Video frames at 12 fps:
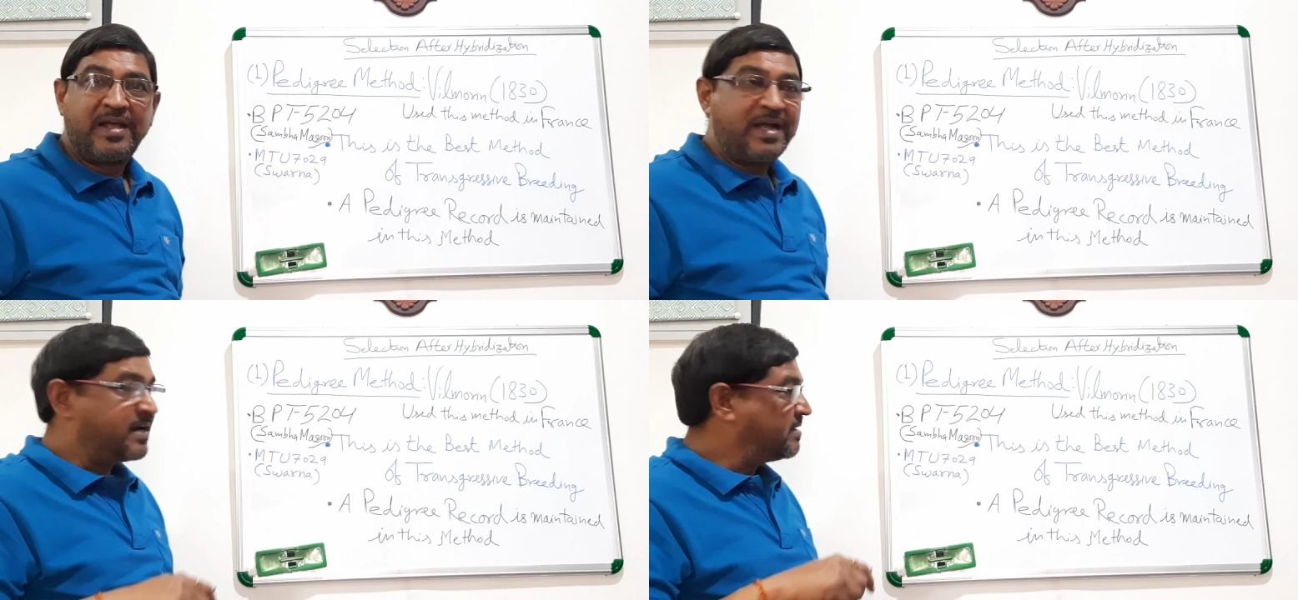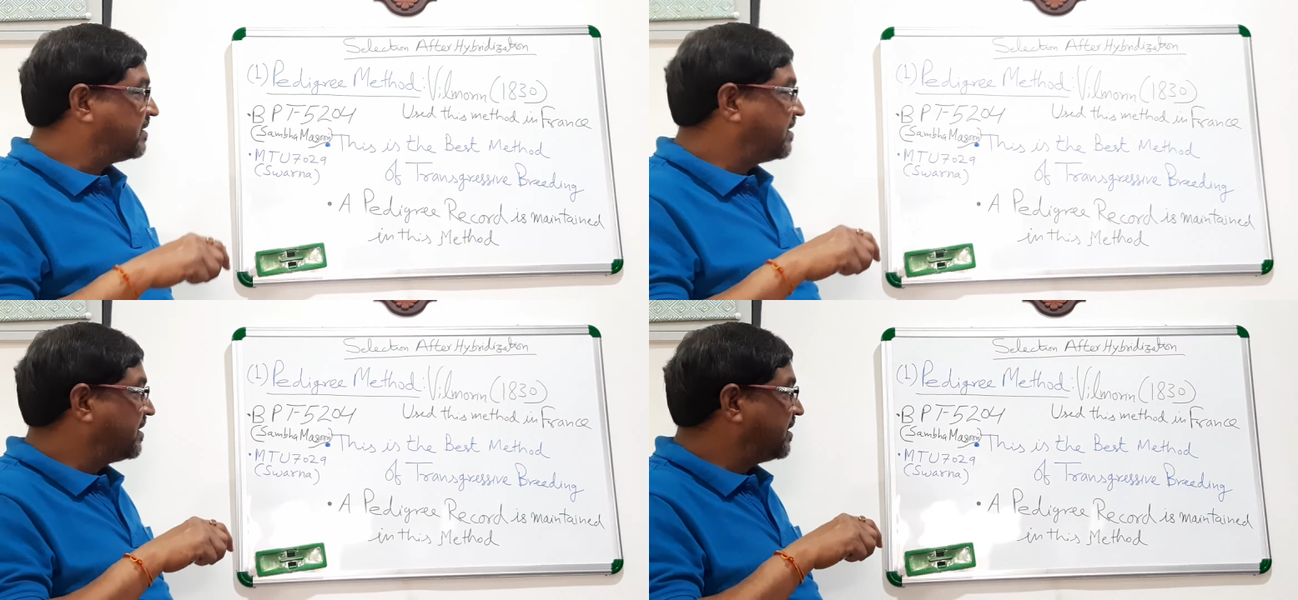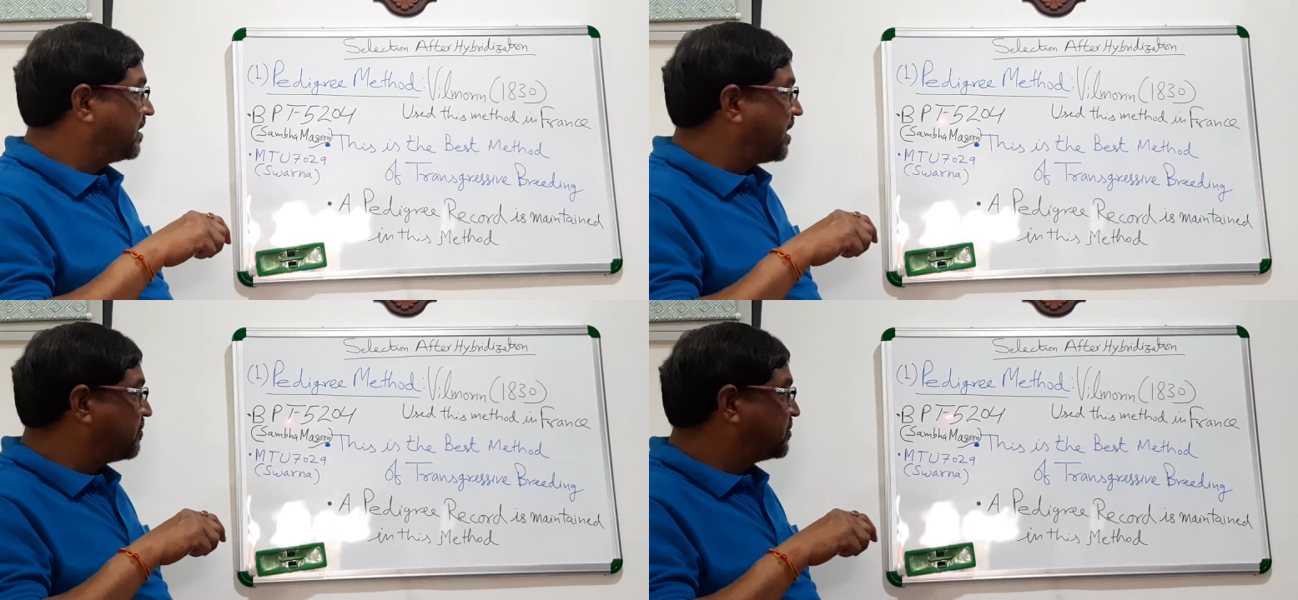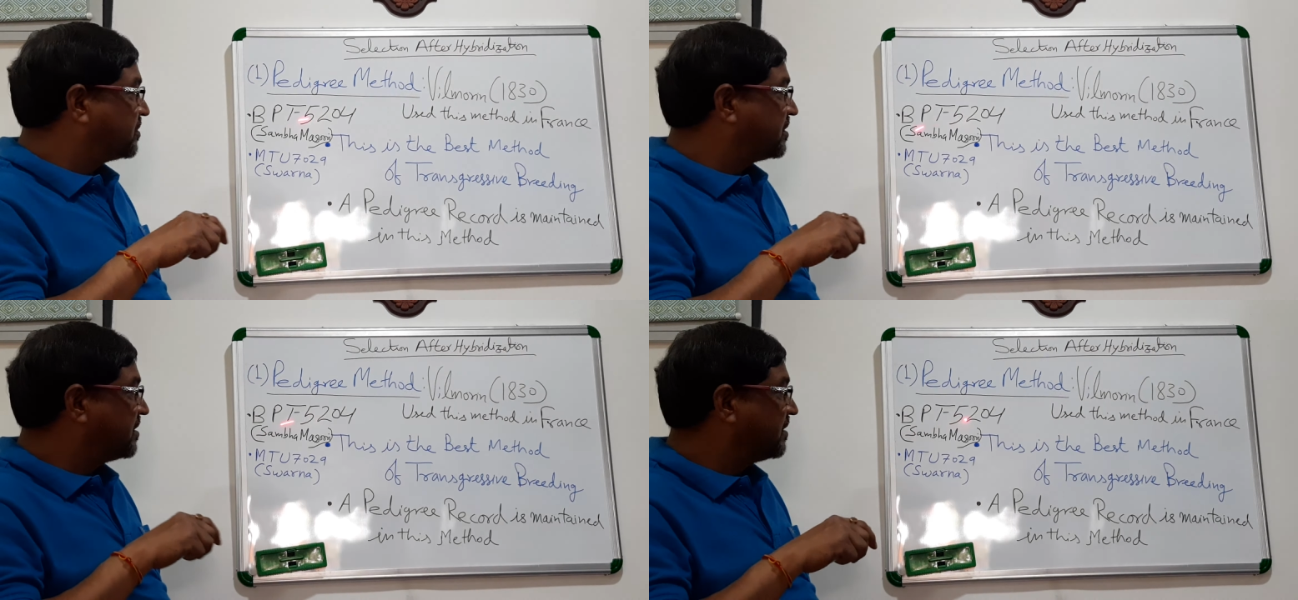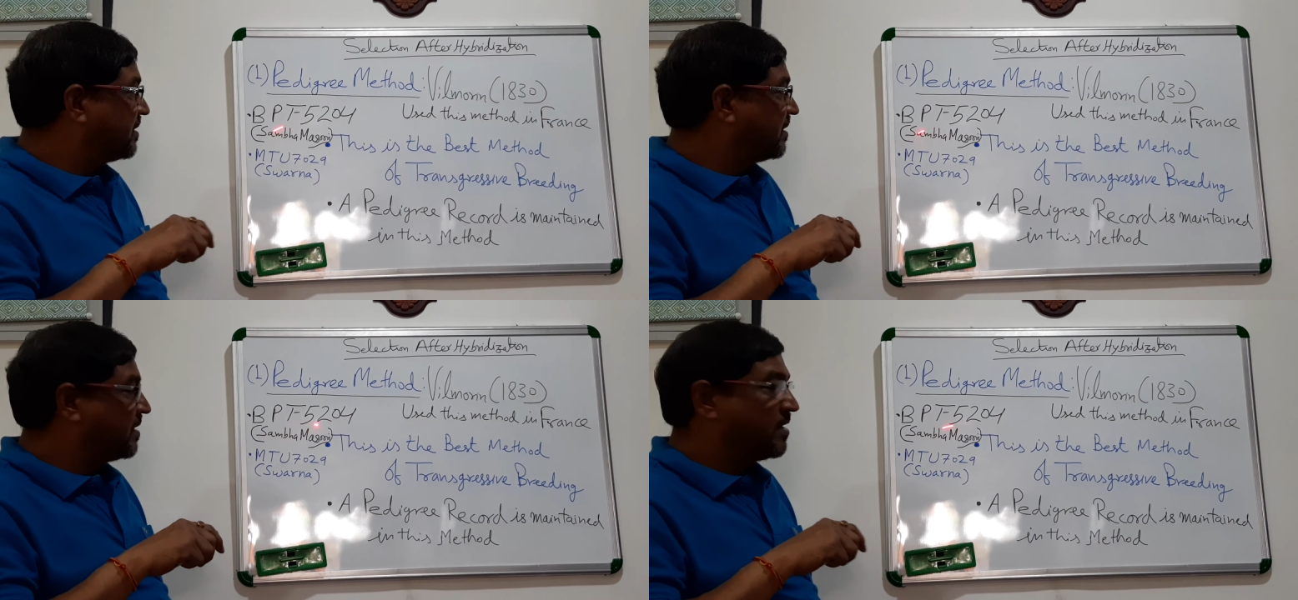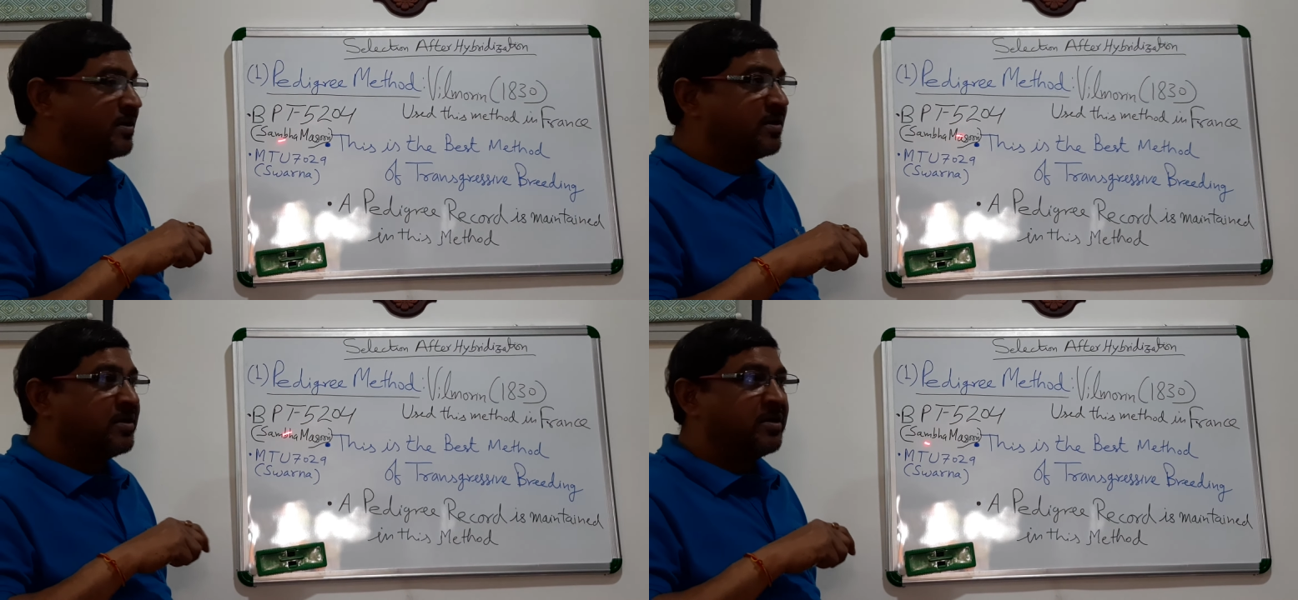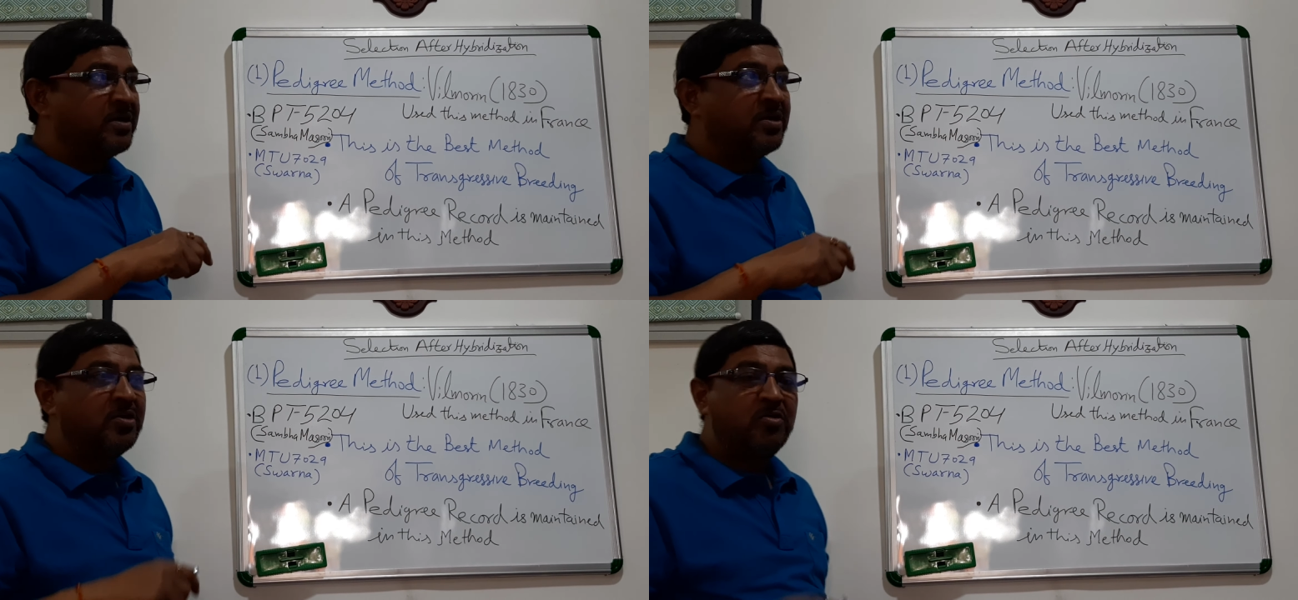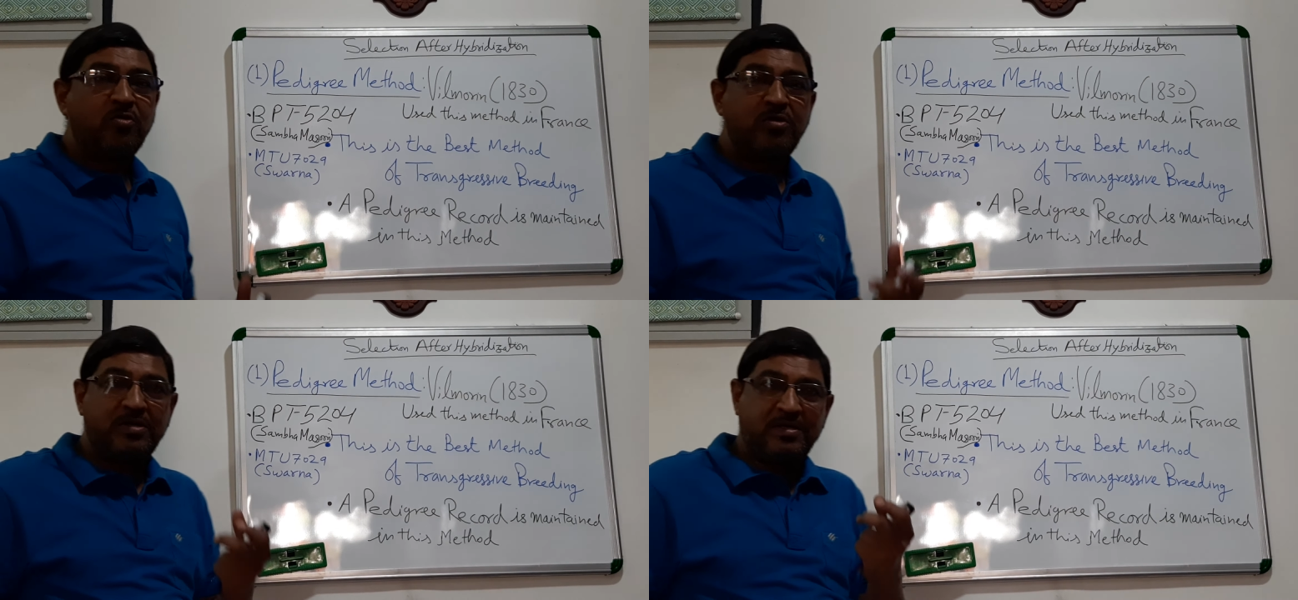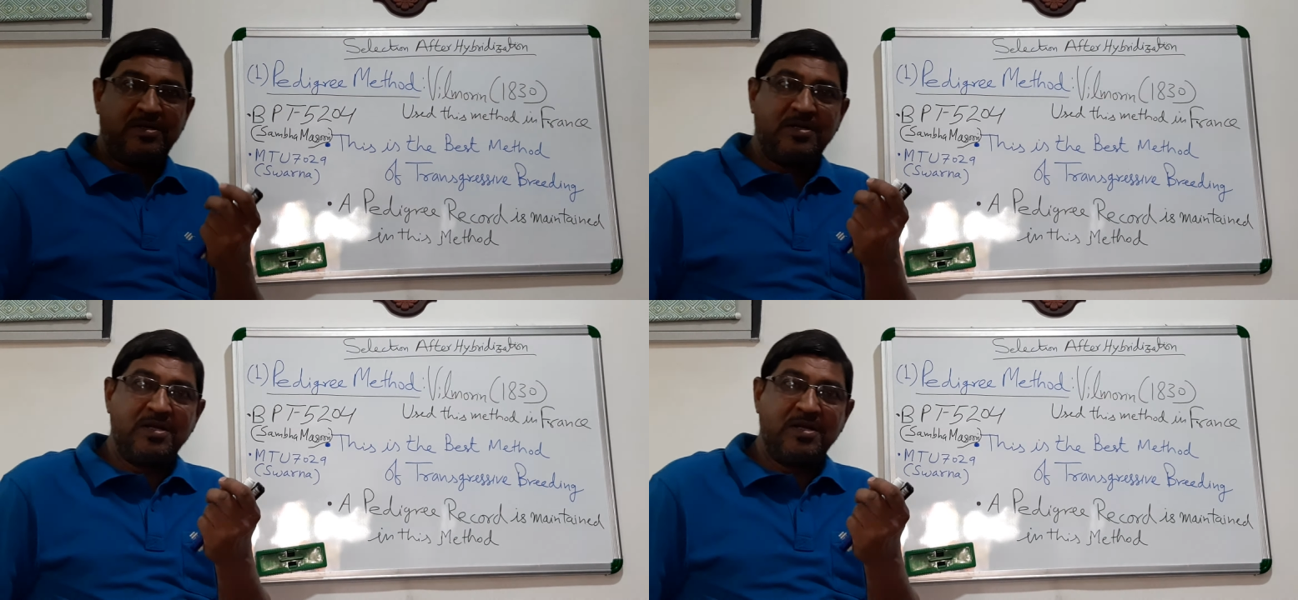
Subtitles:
and gives good